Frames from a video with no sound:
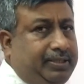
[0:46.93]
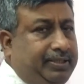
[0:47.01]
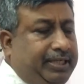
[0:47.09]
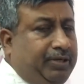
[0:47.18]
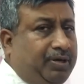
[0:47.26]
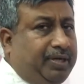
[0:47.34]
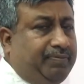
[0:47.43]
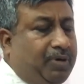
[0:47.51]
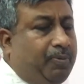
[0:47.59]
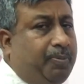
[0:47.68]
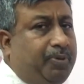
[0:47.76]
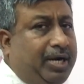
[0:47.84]
inorganic
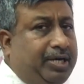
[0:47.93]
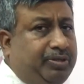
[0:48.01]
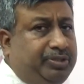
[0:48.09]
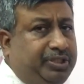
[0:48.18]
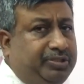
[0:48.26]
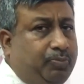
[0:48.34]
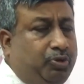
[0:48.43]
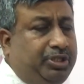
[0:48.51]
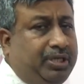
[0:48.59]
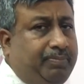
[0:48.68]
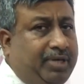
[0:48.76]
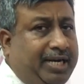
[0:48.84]
form of nitrogen is
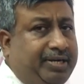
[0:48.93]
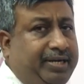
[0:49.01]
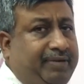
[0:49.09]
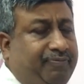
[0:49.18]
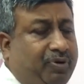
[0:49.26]
ammonium nitrate.